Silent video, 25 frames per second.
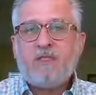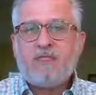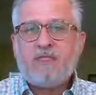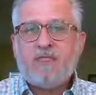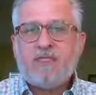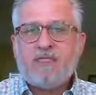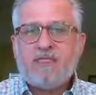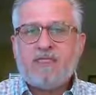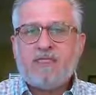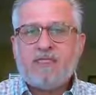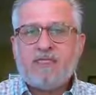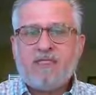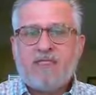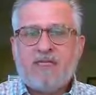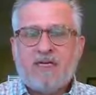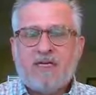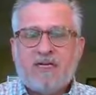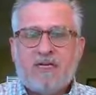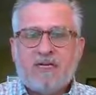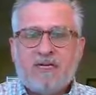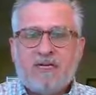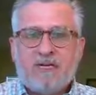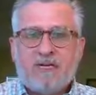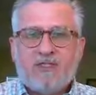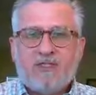Jesus
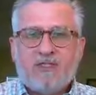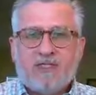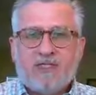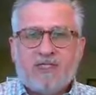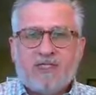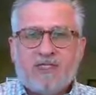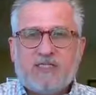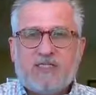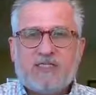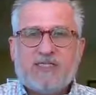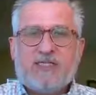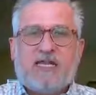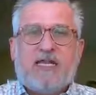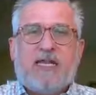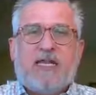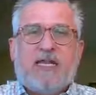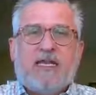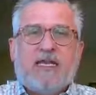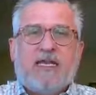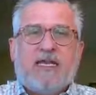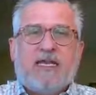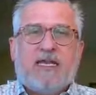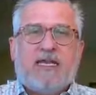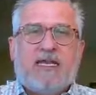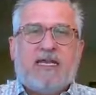
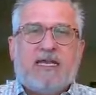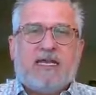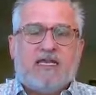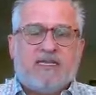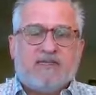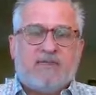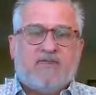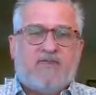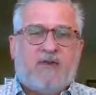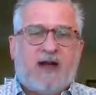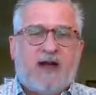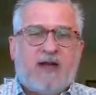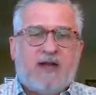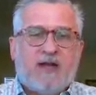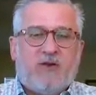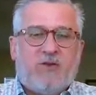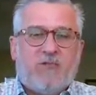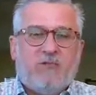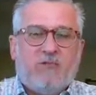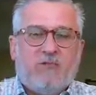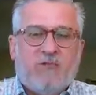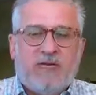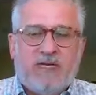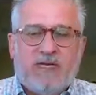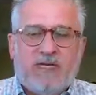in his final
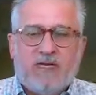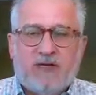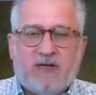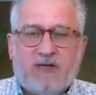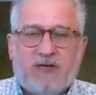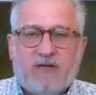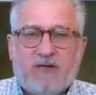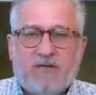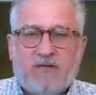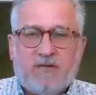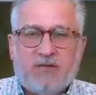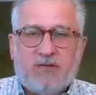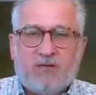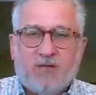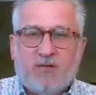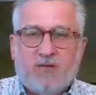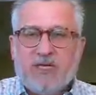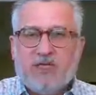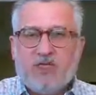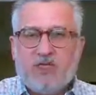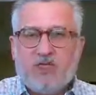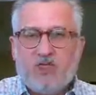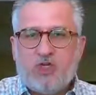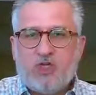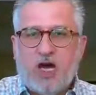meal, if you
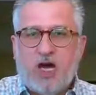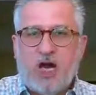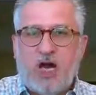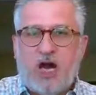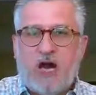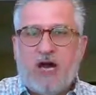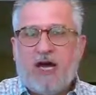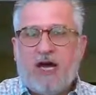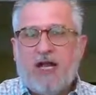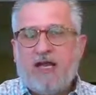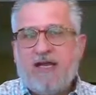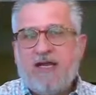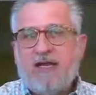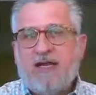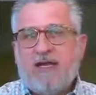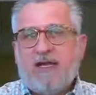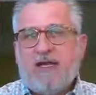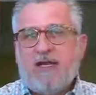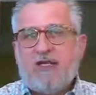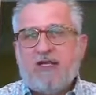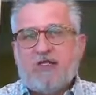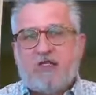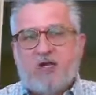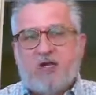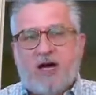read John
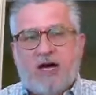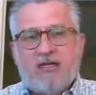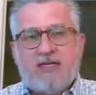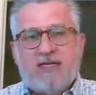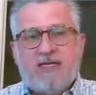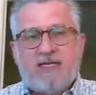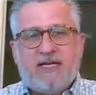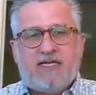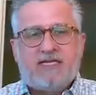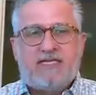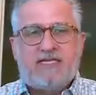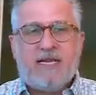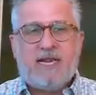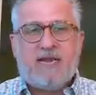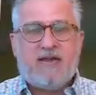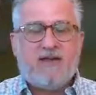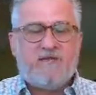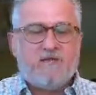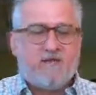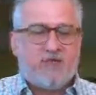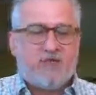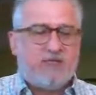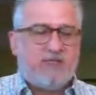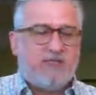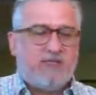doesn't
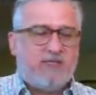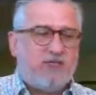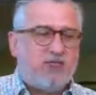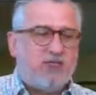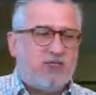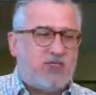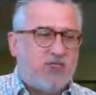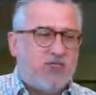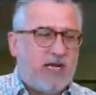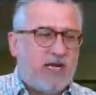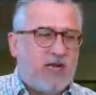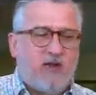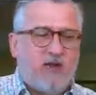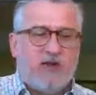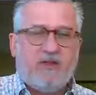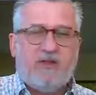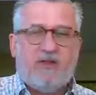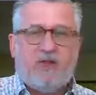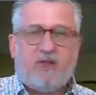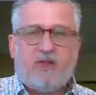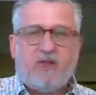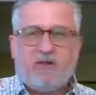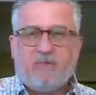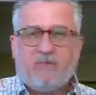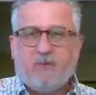have Jesus sharing
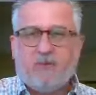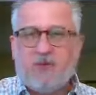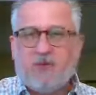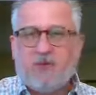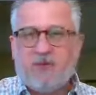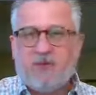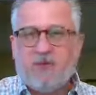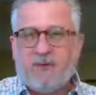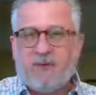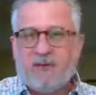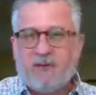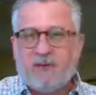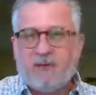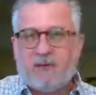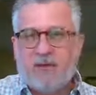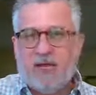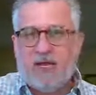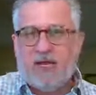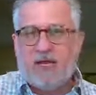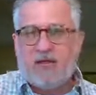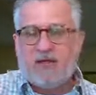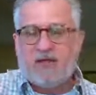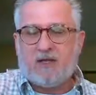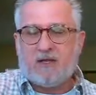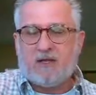the
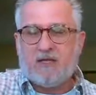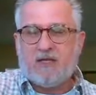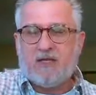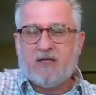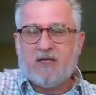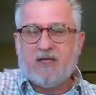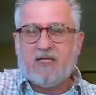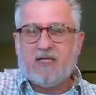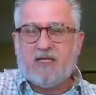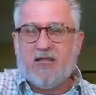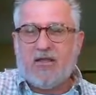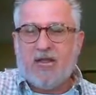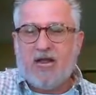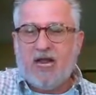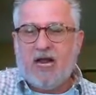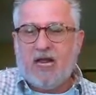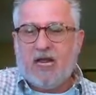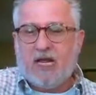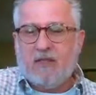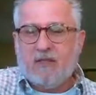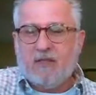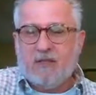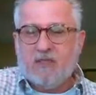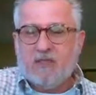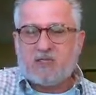communion
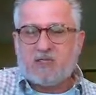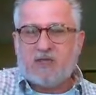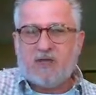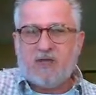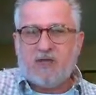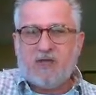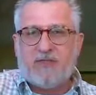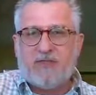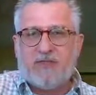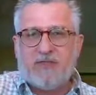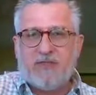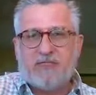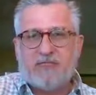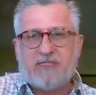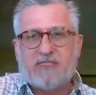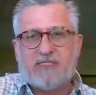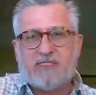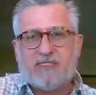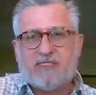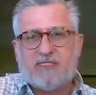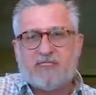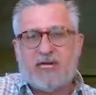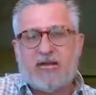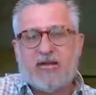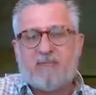elements with his
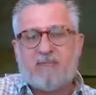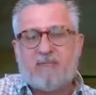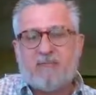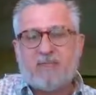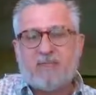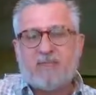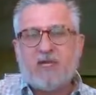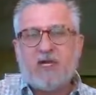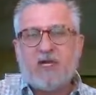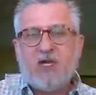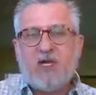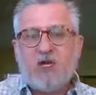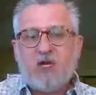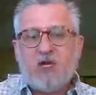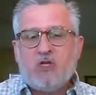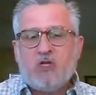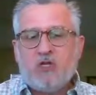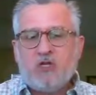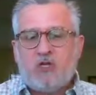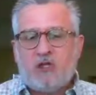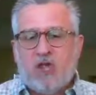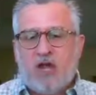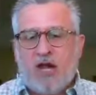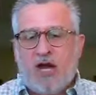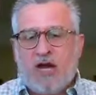disciples.
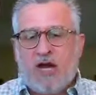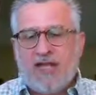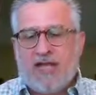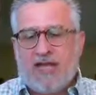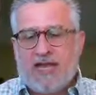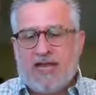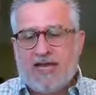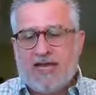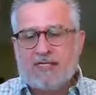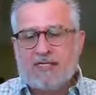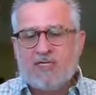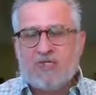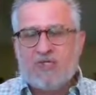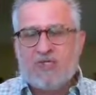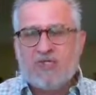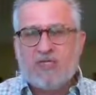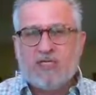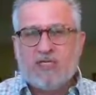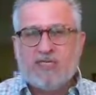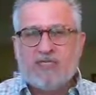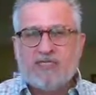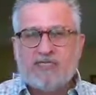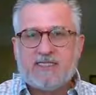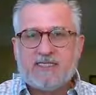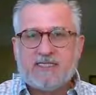John has
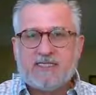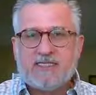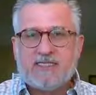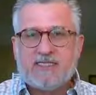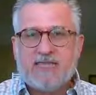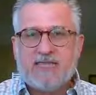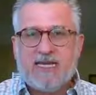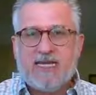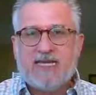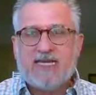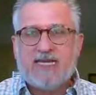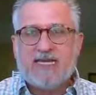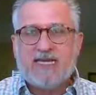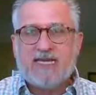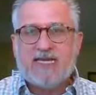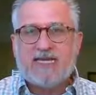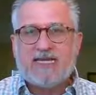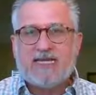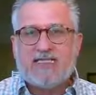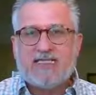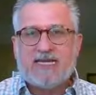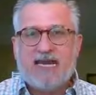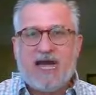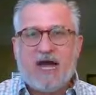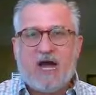Jesus taking
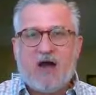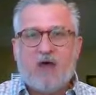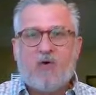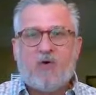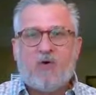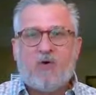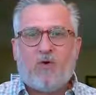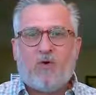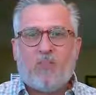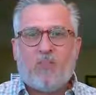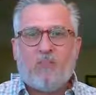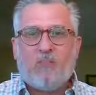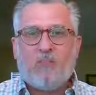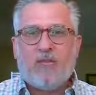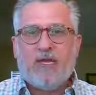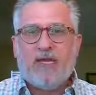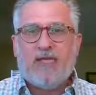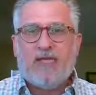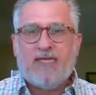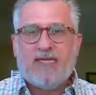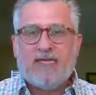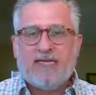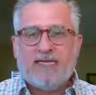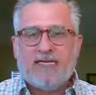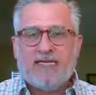a towel,
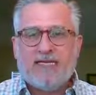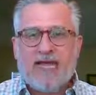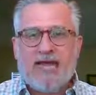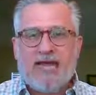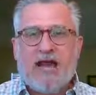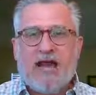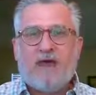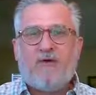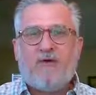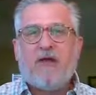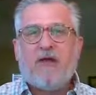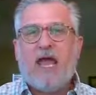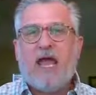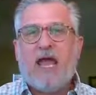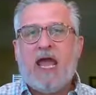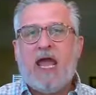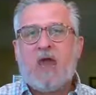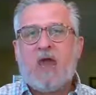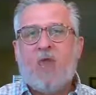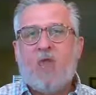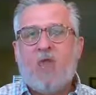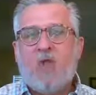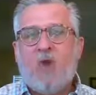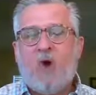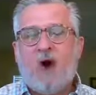bending down,
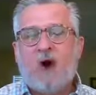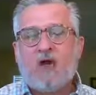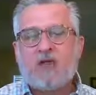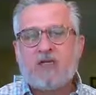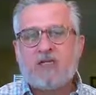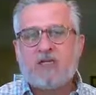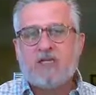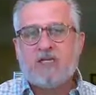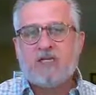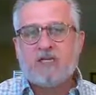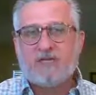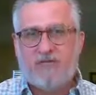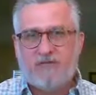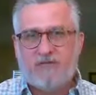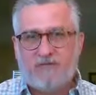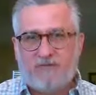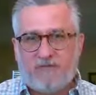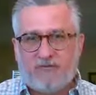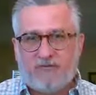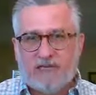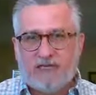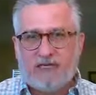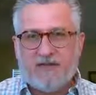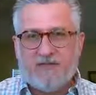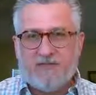and washing the
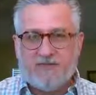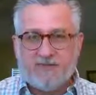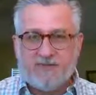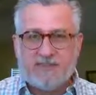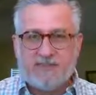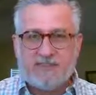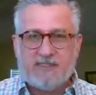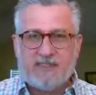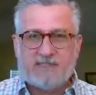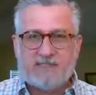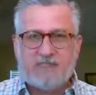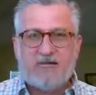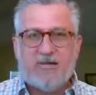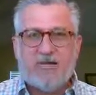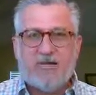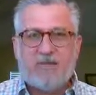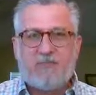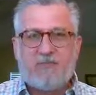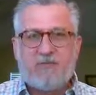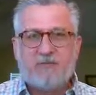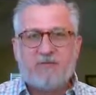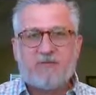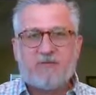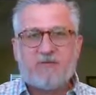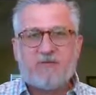feet of his
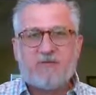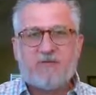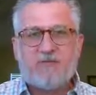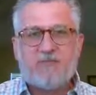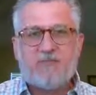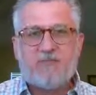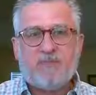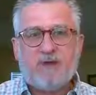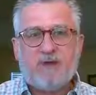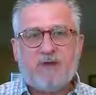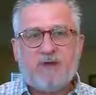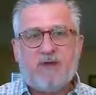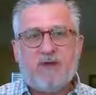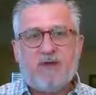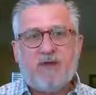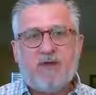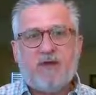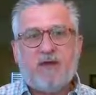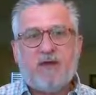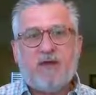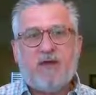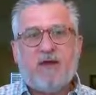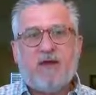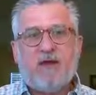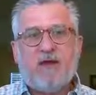disciples.
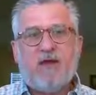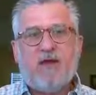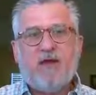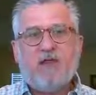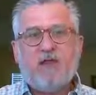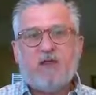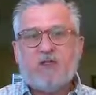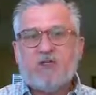Right?